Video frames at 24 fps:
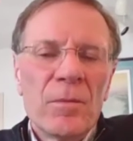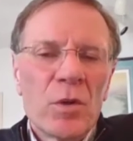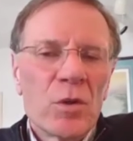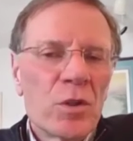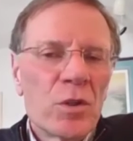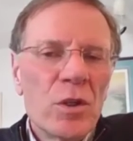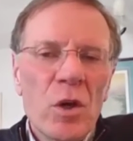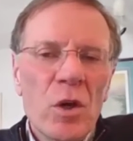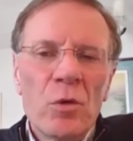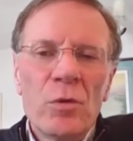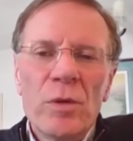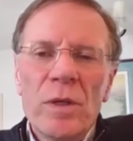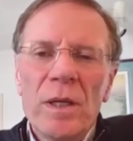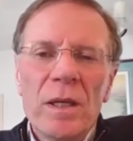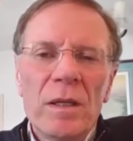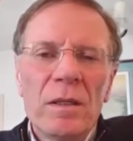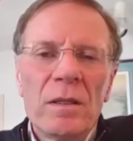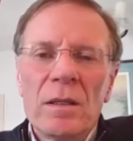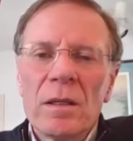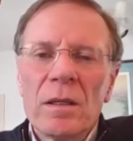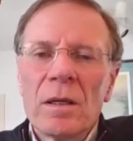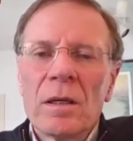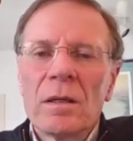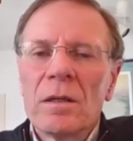There's no
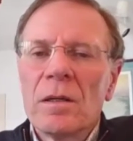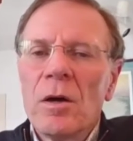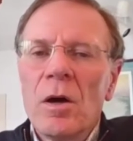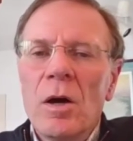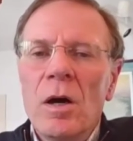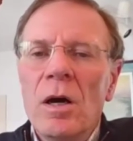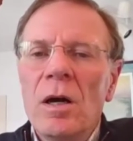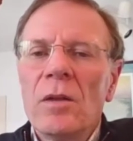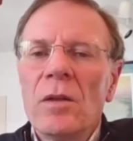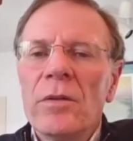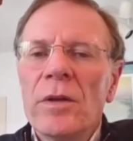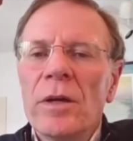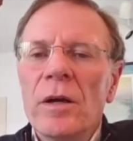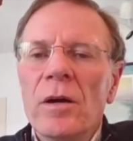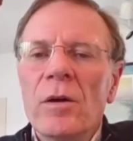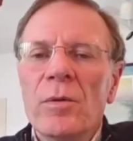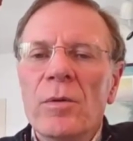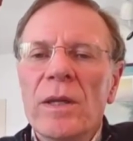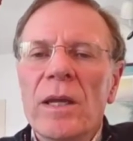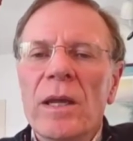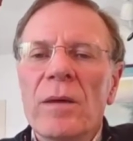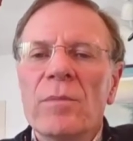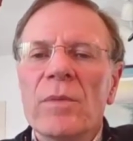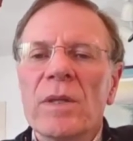need to call the
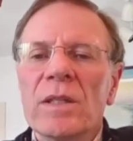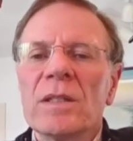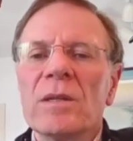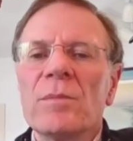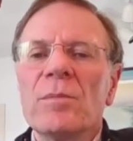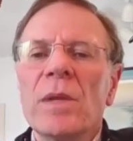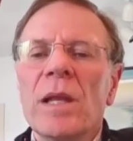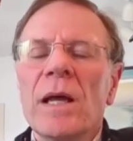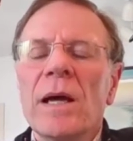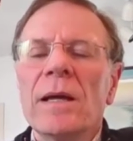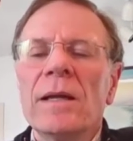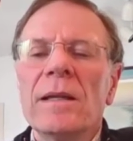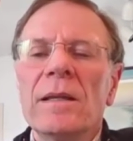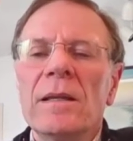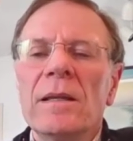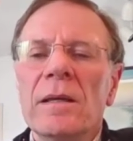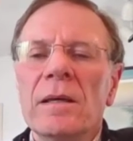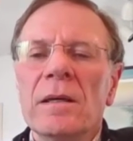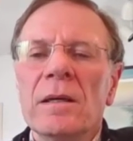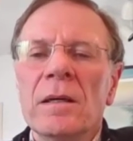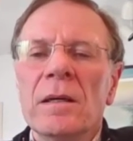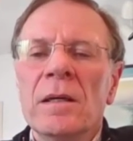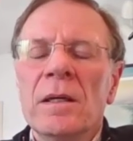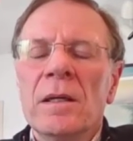OEM that supplied
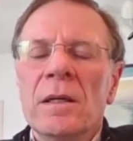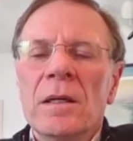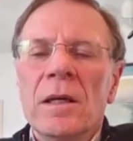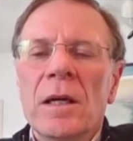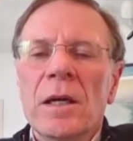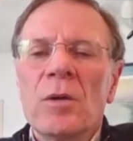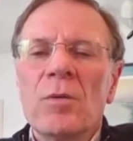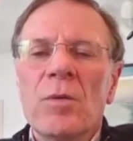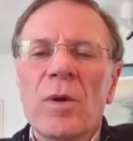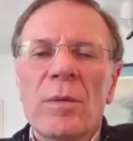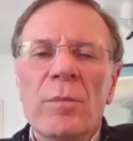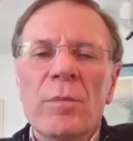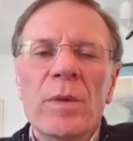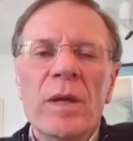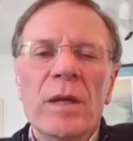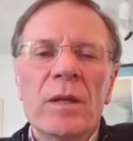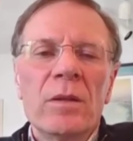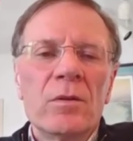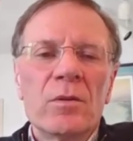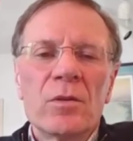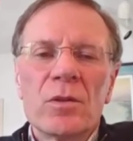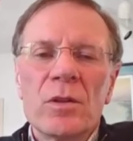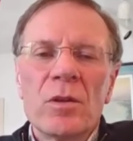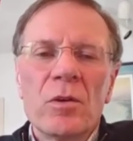the
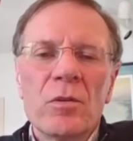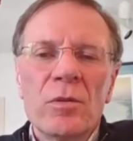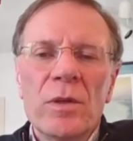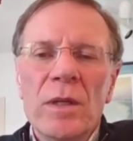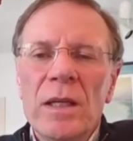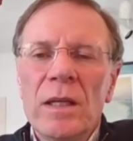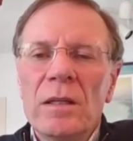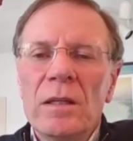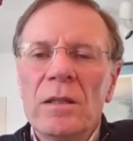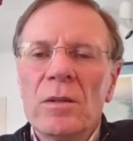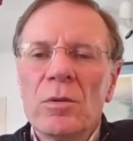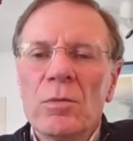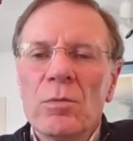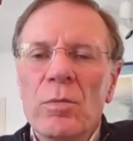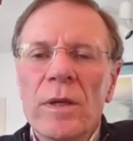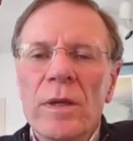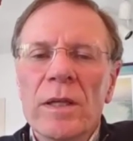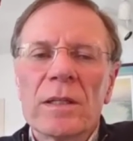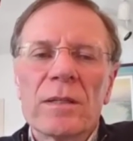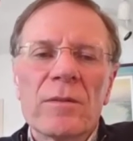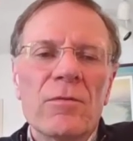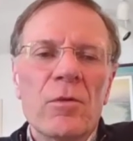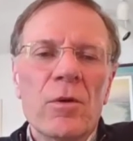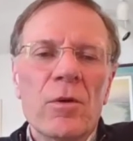equipment. There's no need to
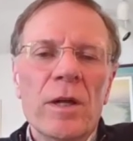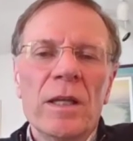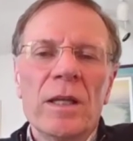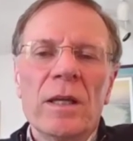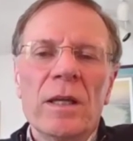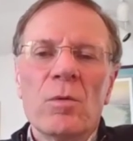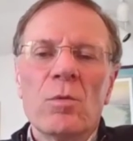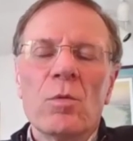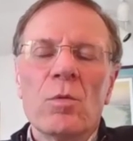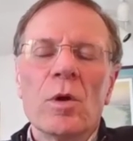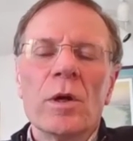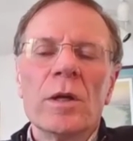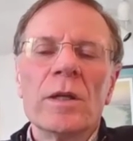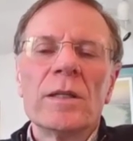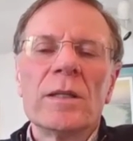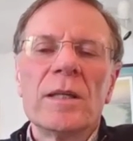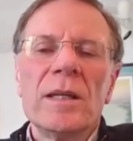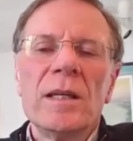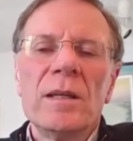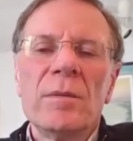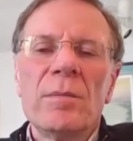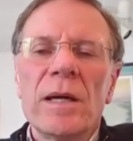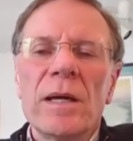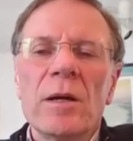risk voiding a
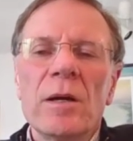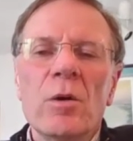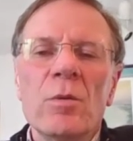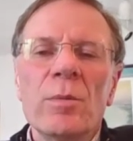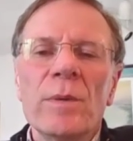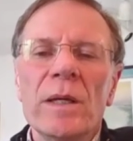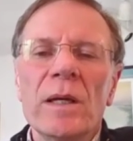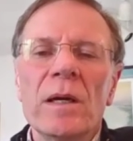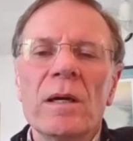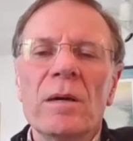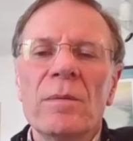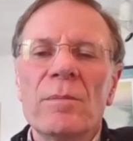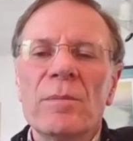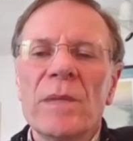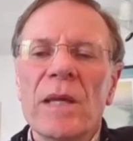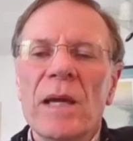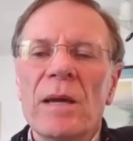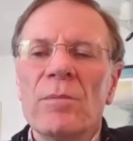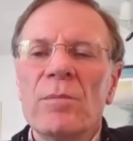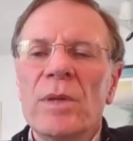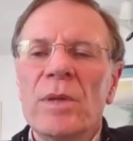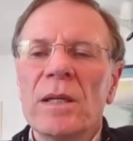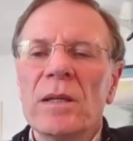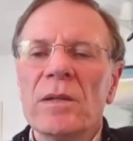warranty by opening up
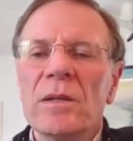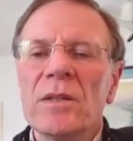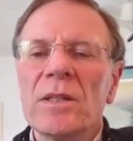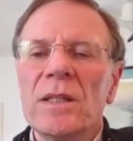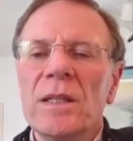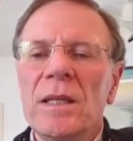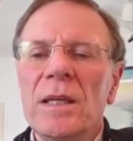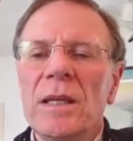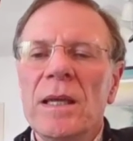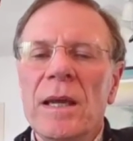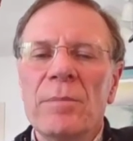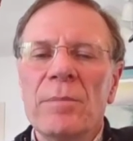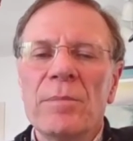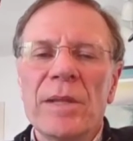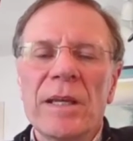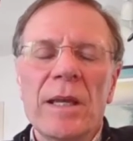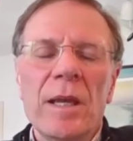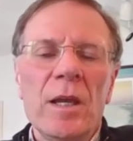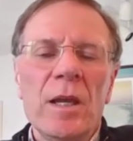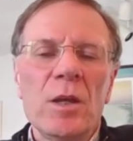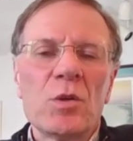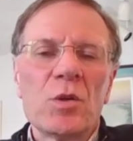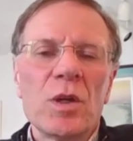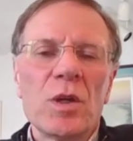that PLC
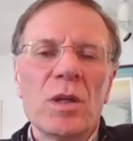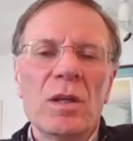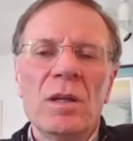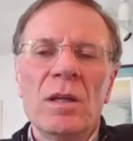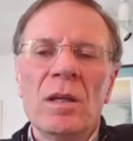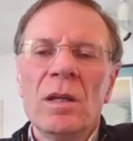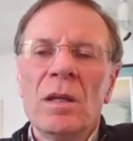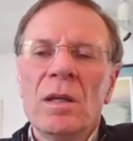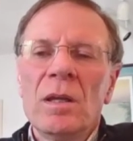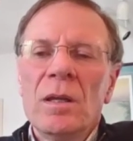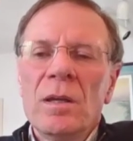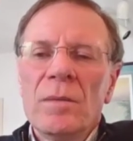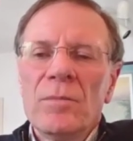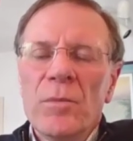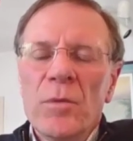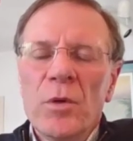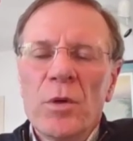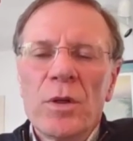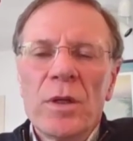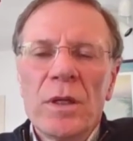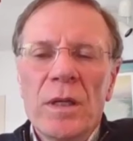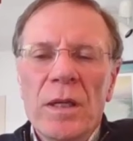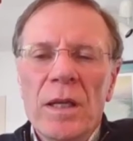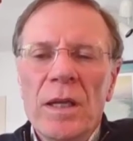application.
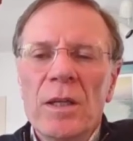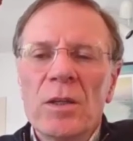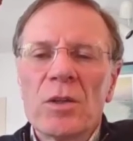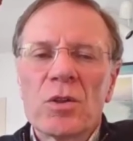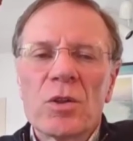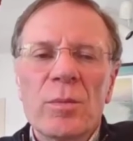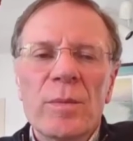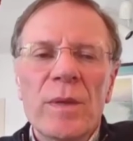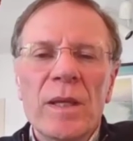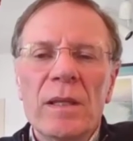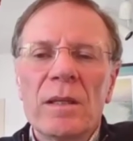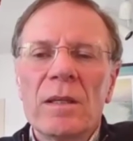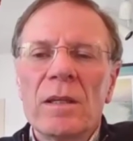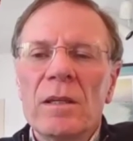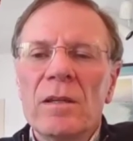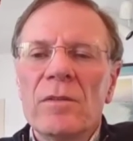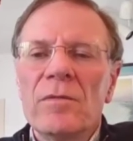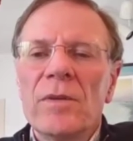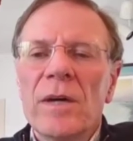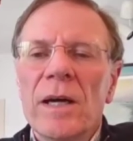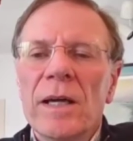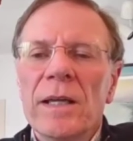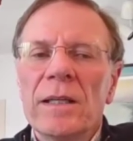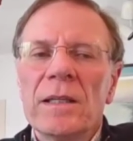You can instrument the
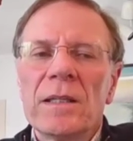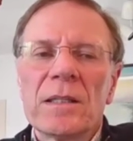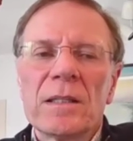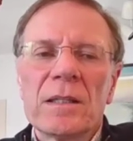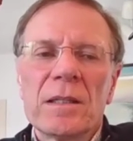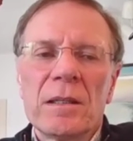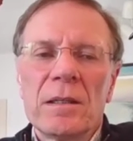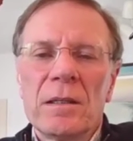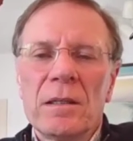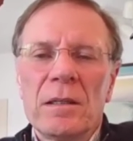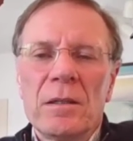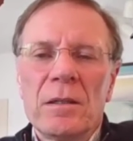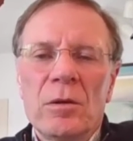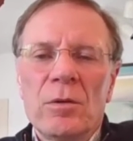device,